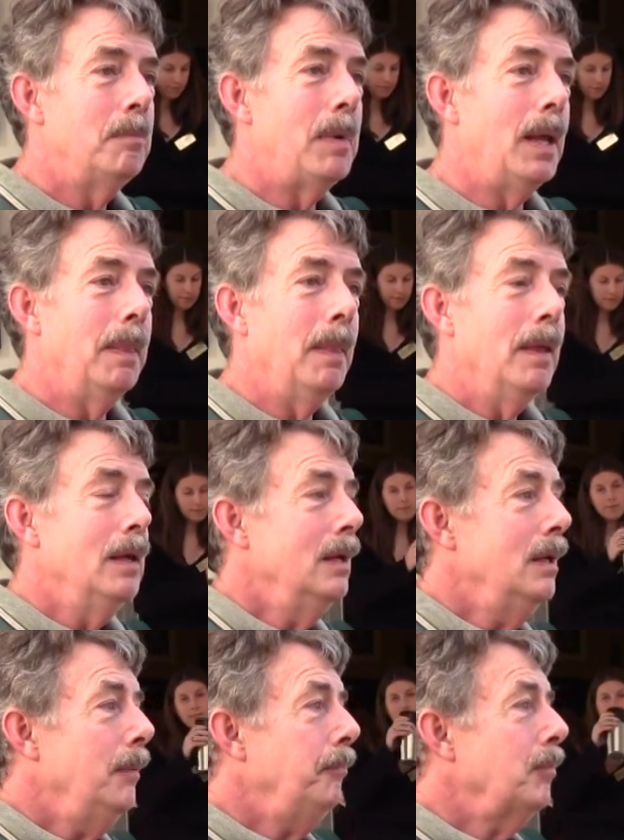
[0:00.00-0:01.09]
But
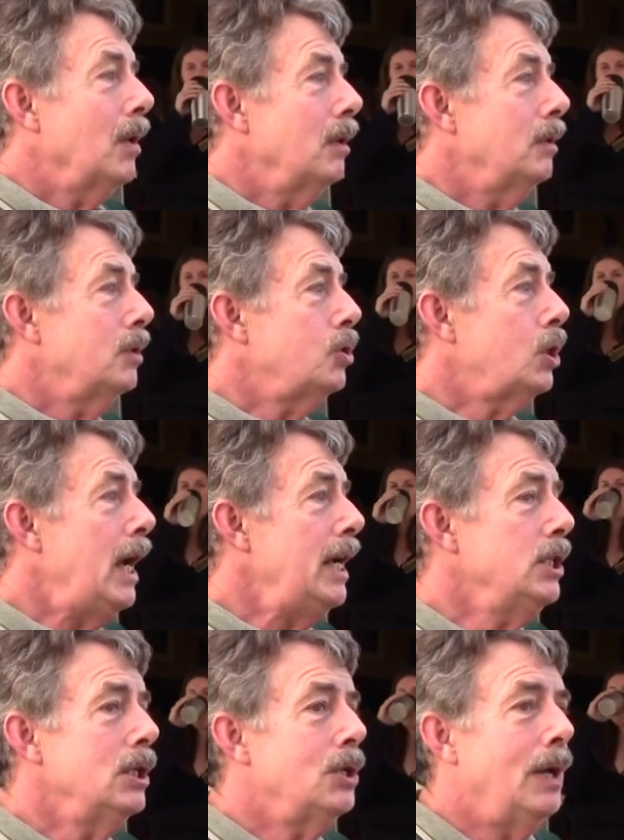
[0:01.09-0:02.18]

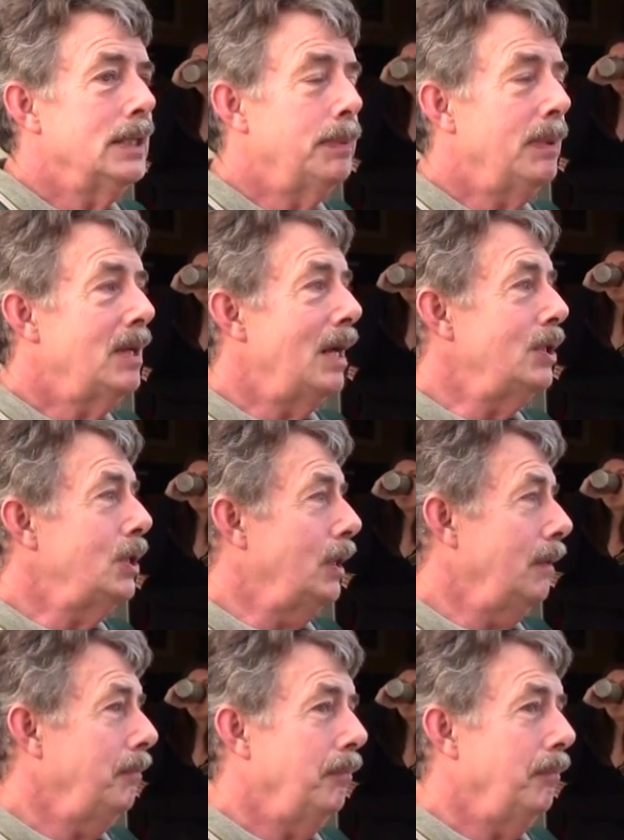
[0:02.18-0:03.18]
change in transportation.